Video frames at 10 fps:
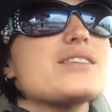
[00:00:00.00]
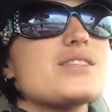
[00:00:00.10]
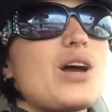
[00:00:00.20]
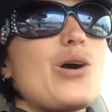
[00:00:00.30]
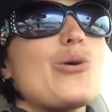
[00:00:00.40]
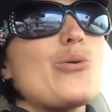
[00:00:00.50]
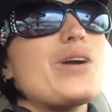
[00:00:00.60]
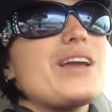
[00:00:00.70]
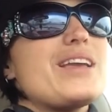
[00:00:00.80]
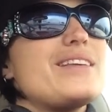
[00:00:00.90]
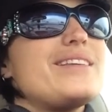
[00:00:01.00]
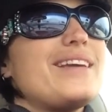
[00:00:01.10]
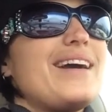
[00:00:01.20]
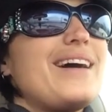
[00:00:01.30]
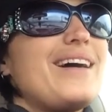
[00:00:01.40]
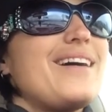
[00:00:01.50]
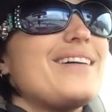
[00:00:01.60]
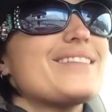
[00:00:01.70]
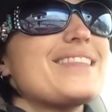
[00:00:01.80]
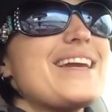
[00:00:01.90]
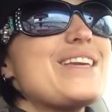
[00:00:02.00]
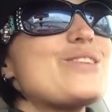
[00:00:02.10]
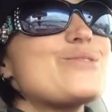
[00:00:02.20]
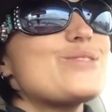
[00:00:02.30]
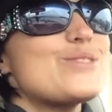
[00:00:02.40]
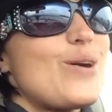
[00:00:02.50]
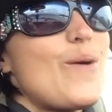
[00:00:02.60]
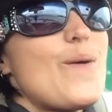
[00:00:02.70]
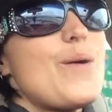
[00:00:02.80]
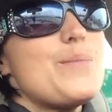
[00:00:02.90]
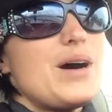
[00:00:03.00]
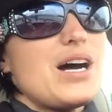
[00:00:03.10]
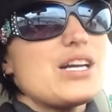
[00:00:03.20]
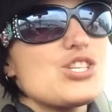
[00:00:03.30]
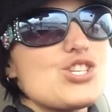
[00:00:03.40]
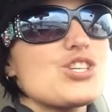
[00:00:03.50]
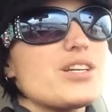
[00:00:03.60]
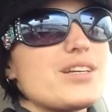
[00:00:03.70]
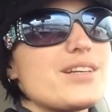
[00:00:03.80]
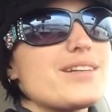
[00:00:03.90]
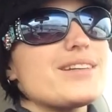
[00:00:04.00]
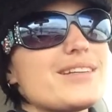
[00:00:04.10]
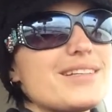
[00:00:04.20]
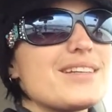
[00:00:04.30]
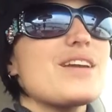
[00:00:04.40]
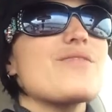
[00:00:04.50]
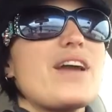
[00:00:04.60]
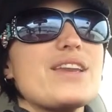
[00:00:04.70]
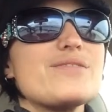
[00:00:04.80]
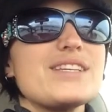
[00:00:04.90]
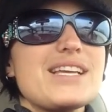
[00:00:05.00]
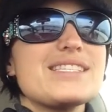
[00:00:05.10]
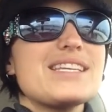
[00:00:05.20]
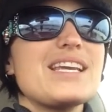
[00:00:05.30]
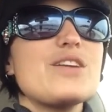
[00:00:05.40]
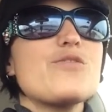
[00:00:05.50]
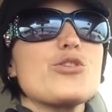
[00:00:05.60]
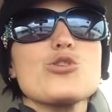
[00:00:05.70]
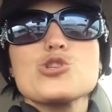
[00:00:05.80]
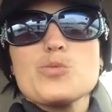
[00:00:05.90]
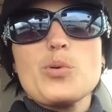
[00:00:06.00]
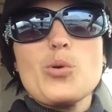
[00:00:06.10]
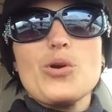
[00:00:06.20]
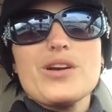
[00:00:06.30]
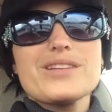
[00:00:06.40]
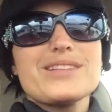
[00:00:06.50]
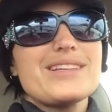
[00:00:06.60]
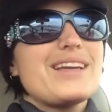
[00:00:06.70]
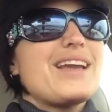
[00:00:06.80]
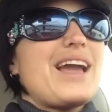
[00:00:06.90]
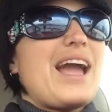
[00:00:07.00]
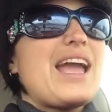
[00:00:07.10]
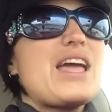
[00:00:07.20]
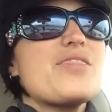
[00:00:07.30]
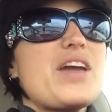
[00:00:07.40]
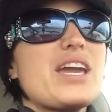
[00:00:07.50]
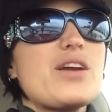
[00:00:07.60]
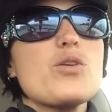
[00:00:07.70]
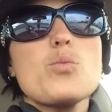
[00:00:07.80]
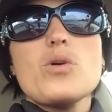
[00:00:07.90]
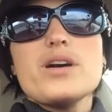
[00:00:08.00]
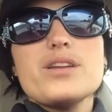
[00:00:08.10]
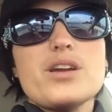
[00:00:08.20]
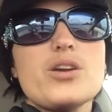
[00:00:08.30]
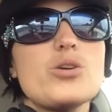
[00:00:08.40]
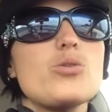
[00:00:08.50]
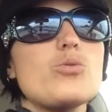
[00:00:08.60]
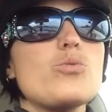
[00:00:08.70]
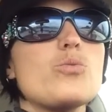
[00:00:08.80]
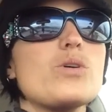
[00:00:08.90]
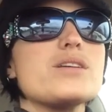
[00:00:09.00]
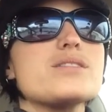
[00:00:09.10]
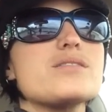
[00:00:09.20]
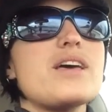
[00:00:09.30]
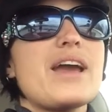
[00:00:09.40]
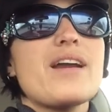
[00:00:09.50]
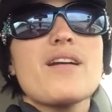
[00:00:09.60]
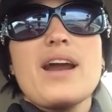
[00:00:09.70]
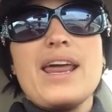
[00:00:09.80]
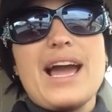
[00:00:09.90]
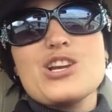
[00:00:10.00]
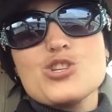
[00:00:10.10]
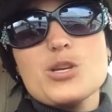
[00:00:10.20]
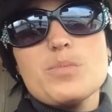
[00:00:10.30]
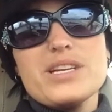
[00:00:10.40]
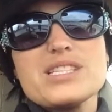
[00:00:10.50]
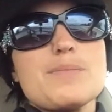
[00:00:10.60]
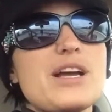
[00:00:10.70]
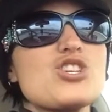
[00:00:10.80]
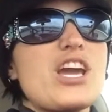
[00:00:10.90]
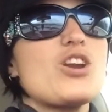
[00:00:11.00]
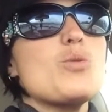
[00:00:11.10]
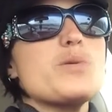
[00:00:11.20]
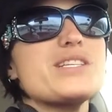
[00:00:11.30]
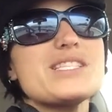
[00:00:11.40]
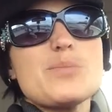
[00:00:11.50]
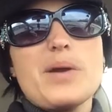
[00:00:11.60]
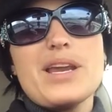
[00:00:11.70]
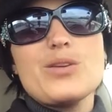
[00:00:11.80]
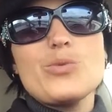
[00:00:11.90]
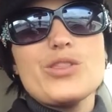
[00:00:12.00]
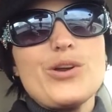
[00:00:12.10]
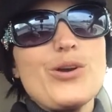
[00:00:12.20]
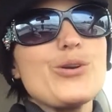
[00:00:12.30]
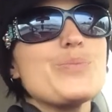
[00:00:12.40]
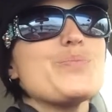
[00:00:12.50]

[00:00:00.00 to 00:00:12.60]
So, yeah, thank you so much, Fate of Destinee, for your support. And thank everyone who was there and actually blitzed my channel and participated with her.